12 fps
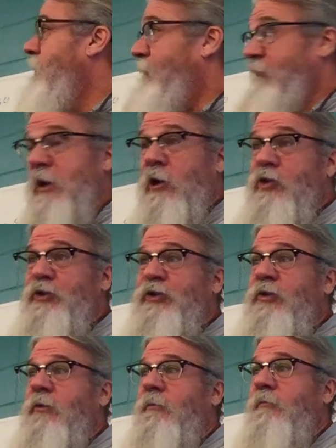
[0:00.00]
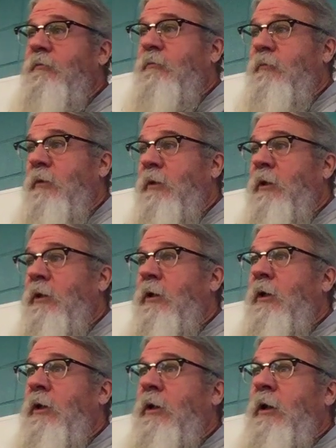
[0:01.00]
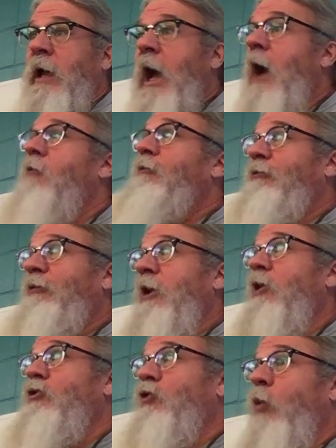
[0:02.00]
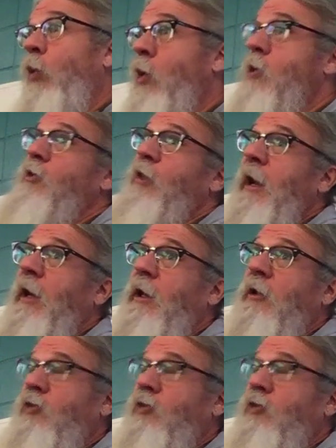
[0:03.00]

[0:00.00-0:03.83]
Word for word: Fierce? How fierce were they in